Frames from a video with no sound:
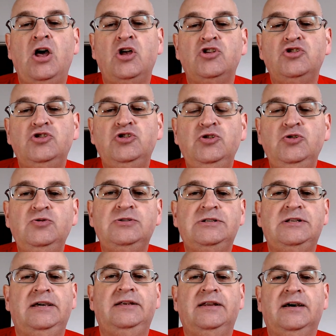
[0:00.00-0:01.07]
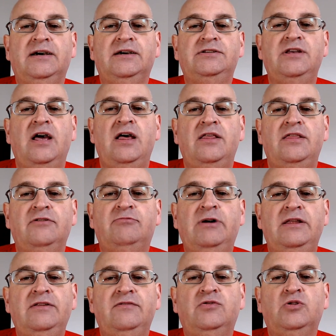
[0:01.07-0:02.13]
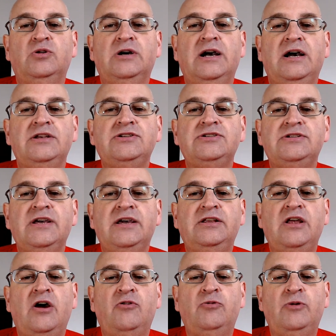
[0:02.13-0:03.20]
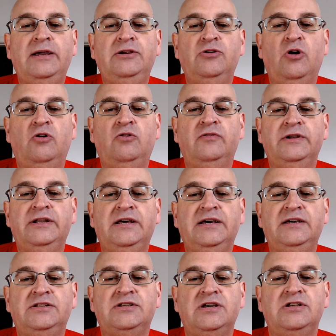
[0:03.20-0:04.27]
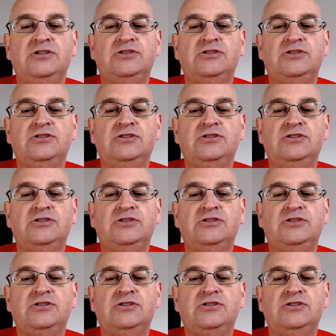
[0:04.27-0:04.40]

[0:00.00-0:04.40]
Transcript: Tuesday night, the weather forecast said rain overnight,